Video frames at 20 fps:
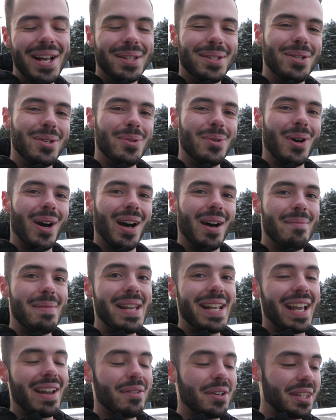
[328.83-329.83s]
to
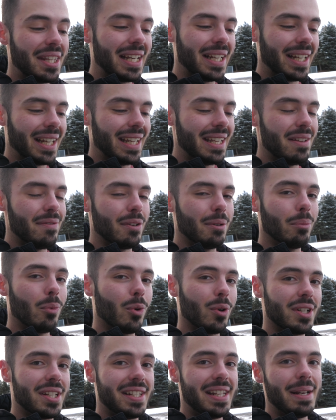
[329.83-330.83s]
make everything even
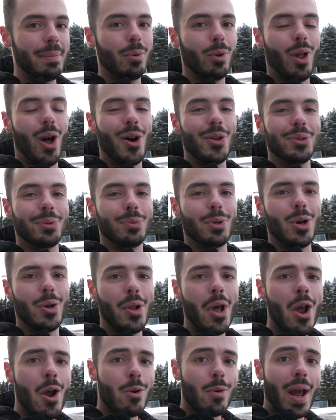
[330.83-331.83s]
more stable on the road.